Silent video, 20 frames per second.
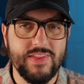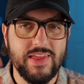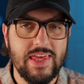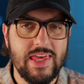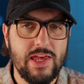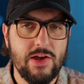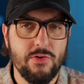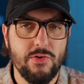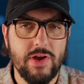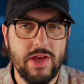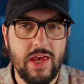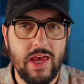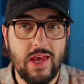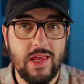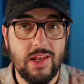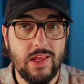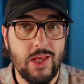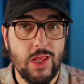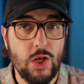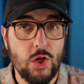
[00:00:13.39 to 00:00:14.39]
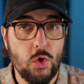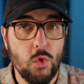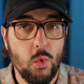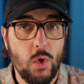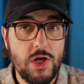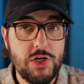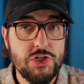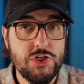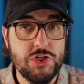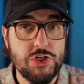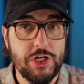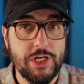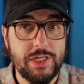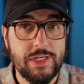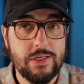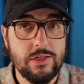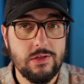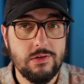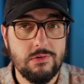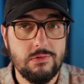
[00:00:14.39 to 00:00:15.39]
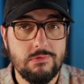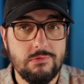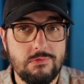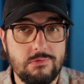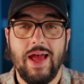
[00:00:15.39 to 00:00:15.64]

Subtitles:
the hearing aid in question,